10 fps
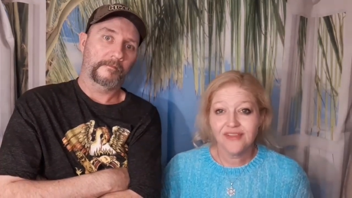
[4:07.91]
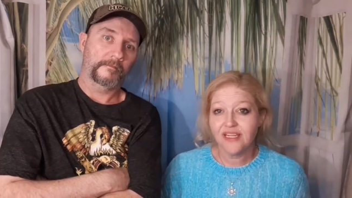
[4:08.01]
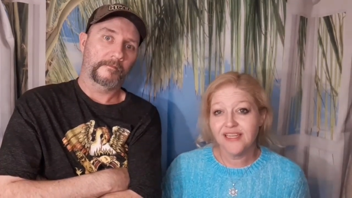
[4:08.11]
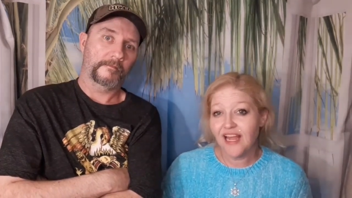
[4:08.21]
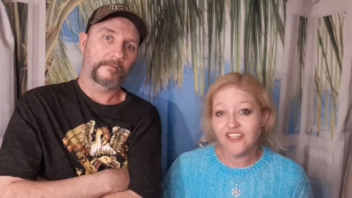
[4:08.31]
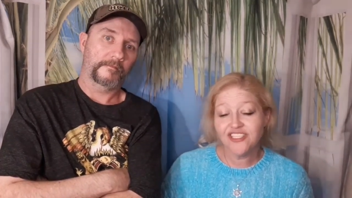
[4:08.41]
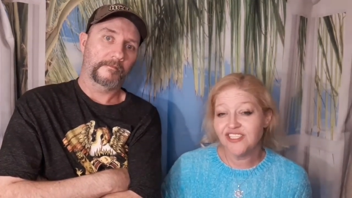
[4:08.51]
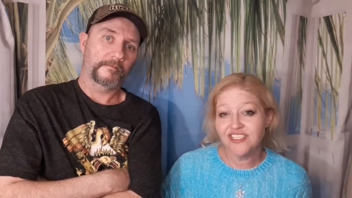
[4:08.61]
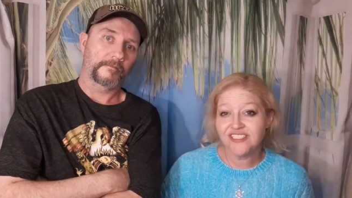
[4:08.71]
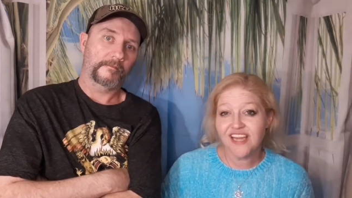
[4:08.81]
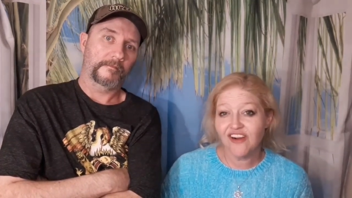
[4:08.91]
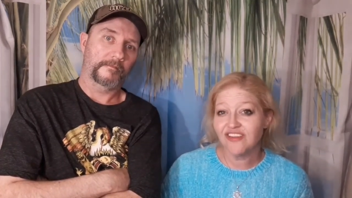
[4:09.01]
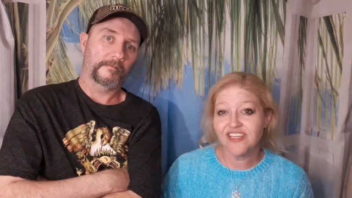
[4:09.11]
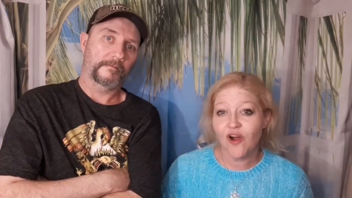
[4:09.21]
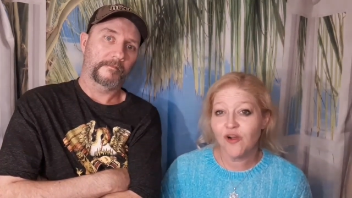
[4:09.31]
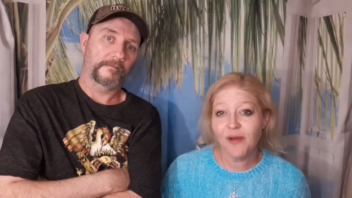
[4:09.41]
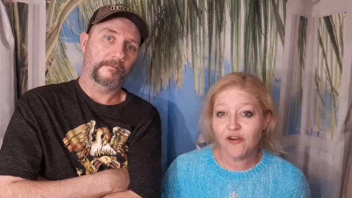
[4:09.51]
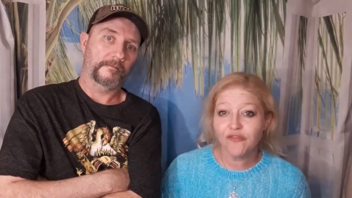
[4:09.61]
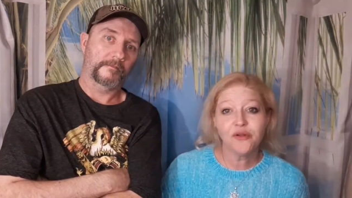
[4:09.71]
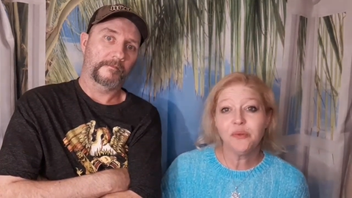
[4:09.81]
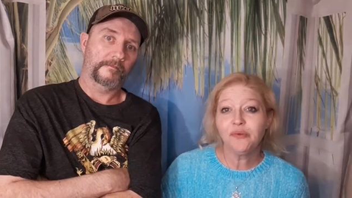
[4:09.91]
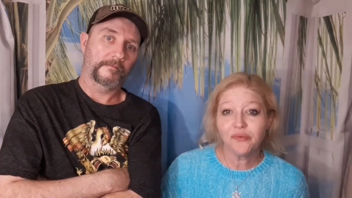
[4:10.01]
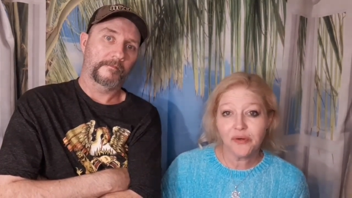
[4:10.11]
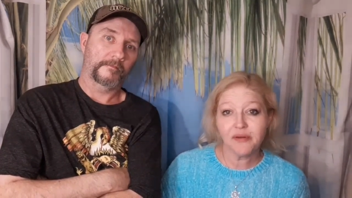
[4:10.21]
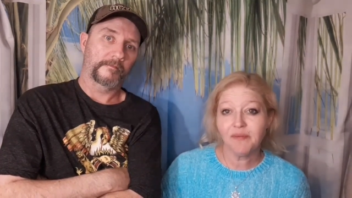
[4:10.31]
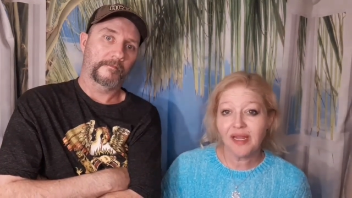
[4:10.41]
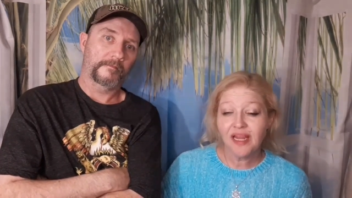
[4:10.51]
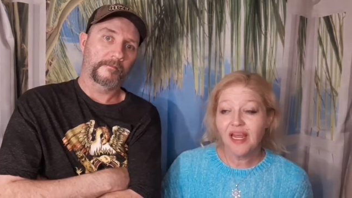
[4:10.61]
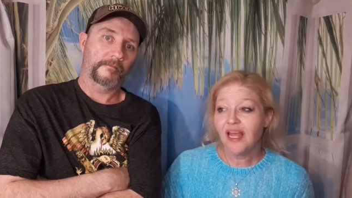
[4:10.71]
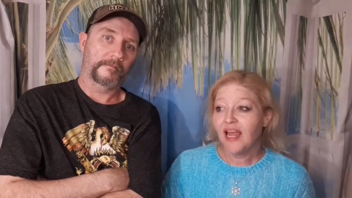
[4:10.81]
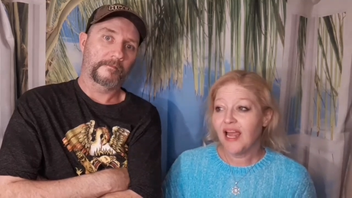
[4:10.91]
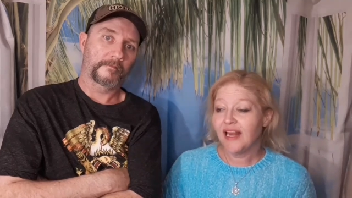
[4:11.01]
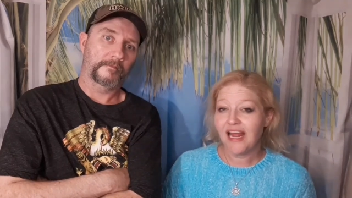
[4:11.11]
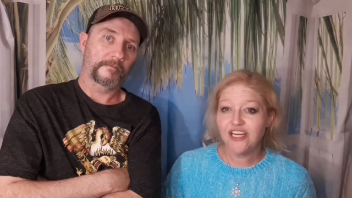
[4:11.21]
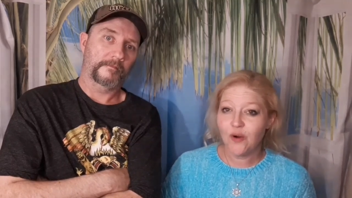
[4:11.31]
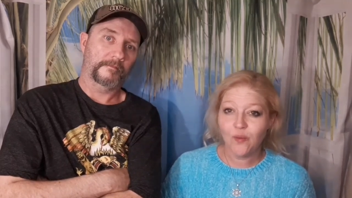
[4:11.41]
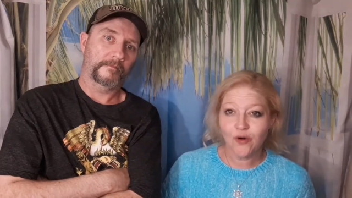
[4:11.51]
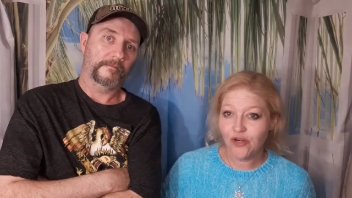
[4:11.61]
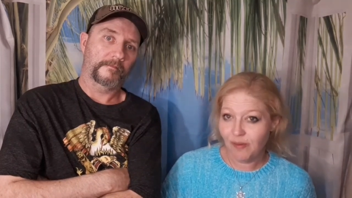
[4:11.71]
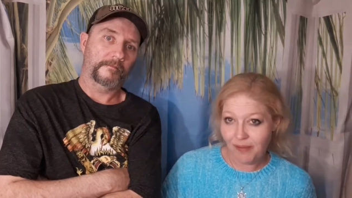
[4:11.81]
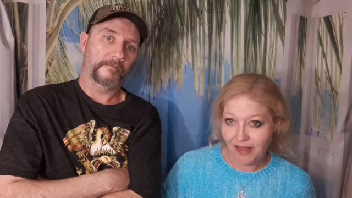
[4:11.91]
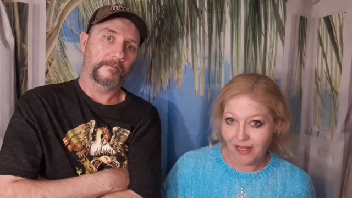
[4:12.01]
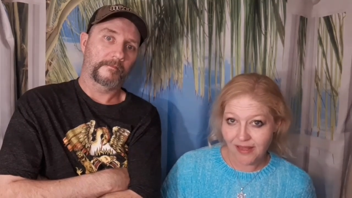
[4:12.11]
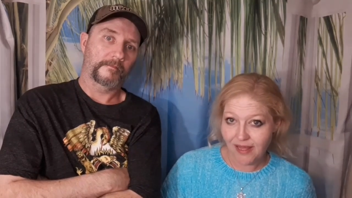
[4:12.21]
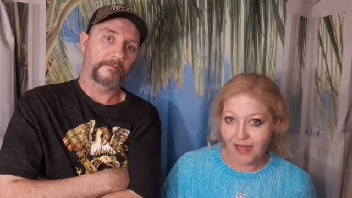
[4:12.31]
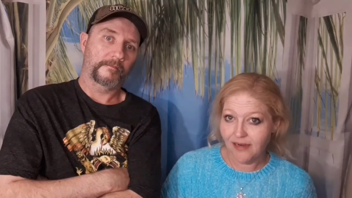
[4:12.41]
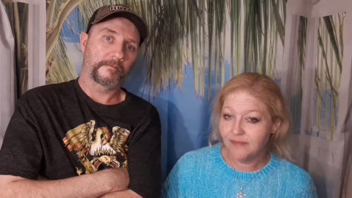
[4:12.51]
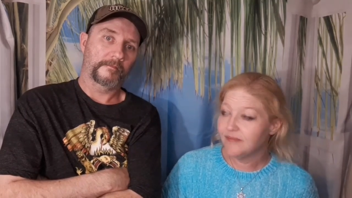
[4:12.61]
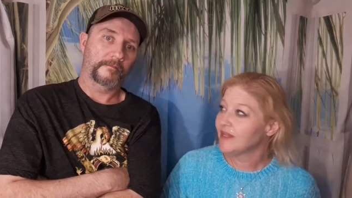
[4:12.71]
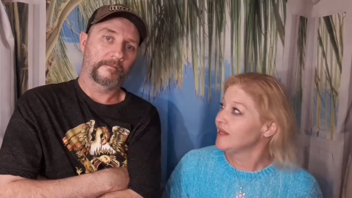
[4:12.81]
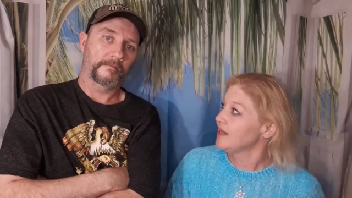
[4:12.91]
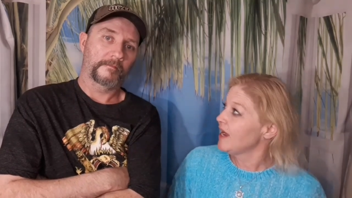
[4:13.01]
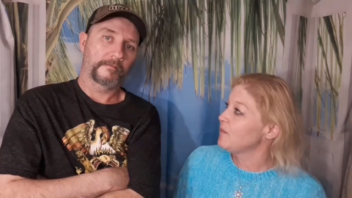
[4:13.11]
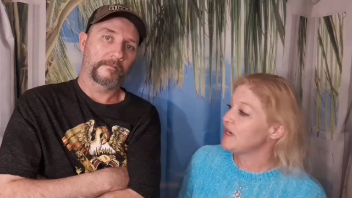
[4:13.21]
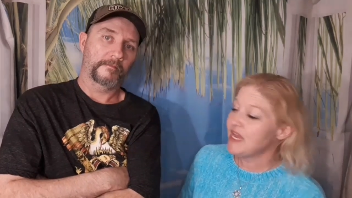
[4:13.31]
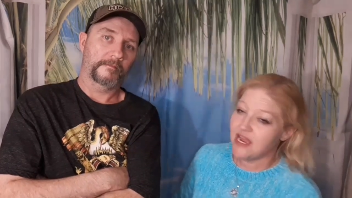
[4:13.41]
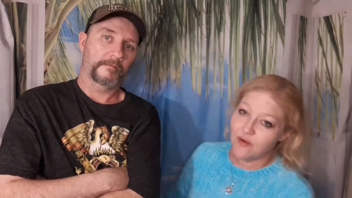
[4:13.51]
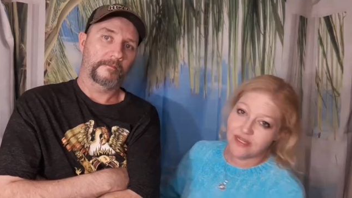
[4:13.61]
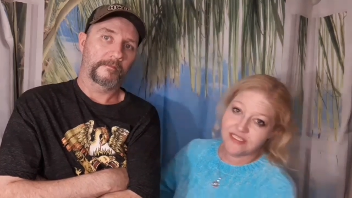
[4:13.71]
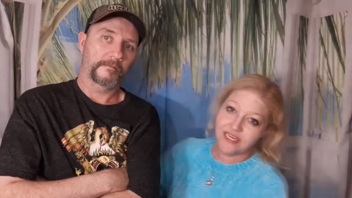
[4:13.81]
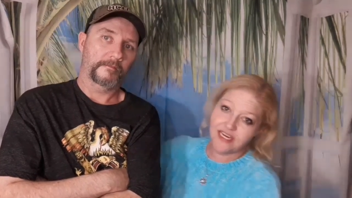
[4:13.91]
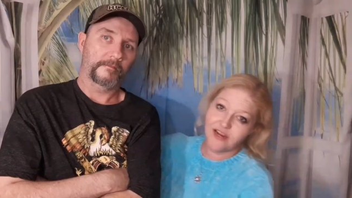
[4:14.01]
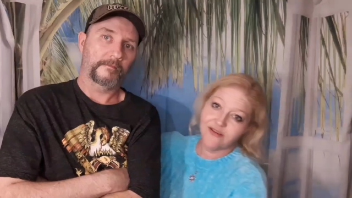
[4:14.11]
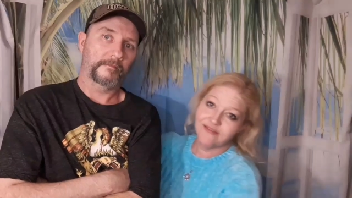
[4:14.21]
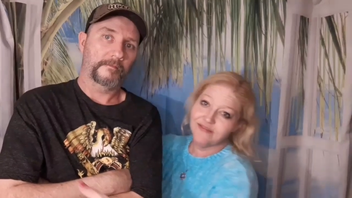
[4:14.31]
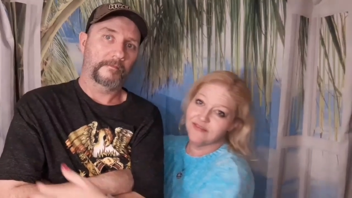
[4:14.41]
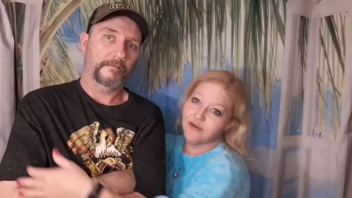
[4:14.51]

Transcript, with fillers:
Speaker 1: And now she's just scared to talk about her food in front of me. And I don't want her to be like that. And when he quits keto,